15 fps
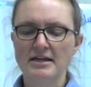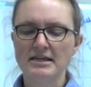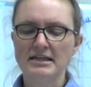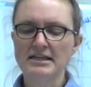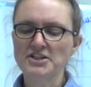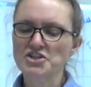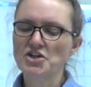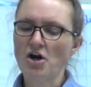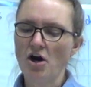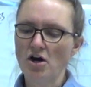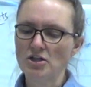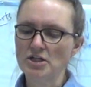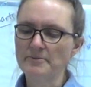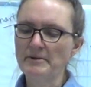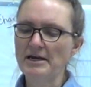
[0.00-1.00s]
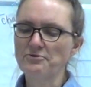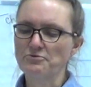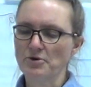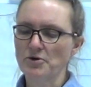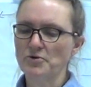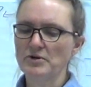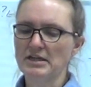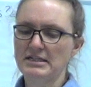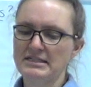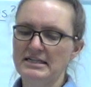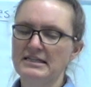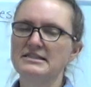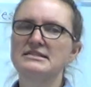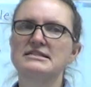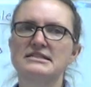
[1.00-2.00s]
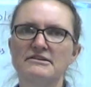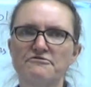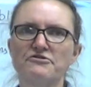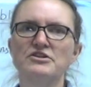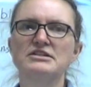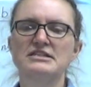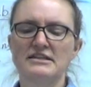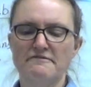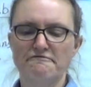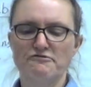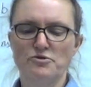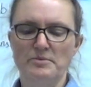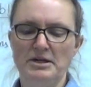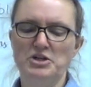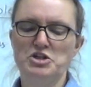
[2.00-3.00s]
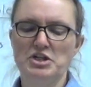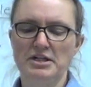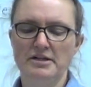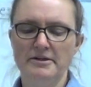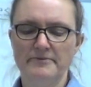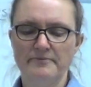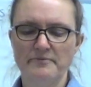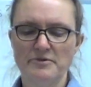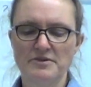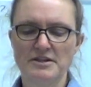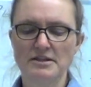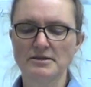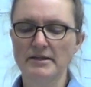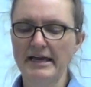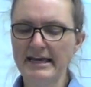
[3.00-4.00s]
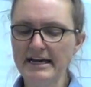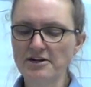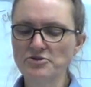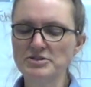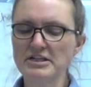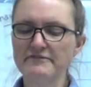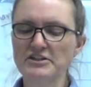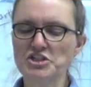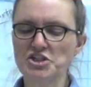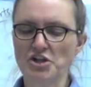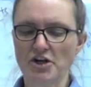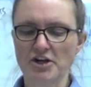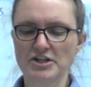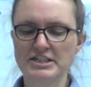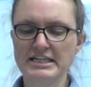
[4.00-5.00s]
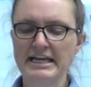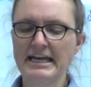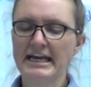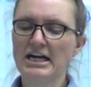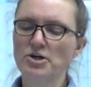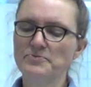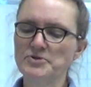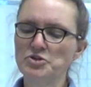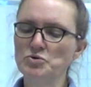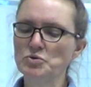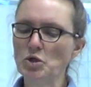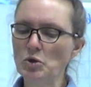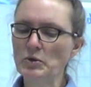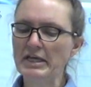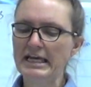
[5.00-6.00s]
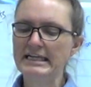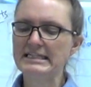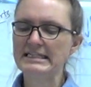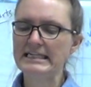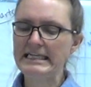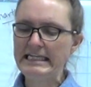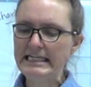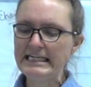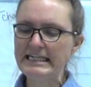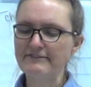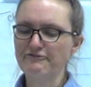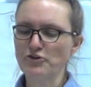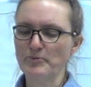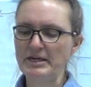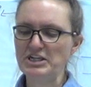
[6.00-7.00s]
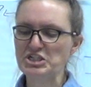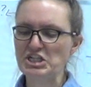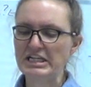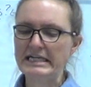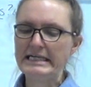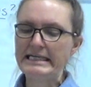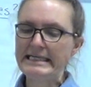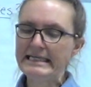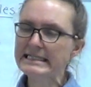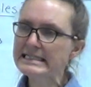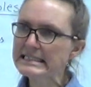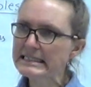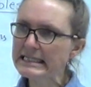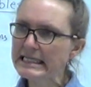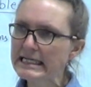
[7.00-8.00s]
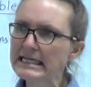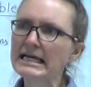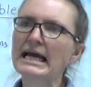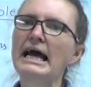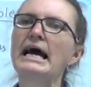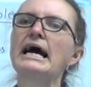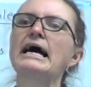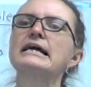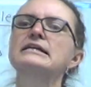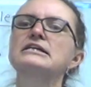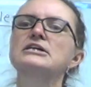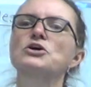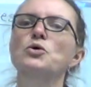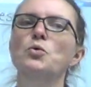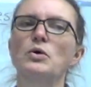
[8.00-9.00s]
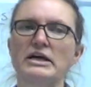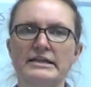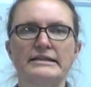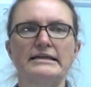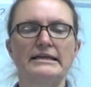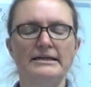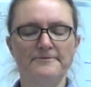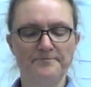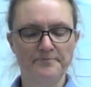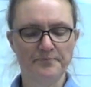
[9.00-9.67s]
Each column and row contains different information. The layout of a chart helps you locate needed information easily and quickly.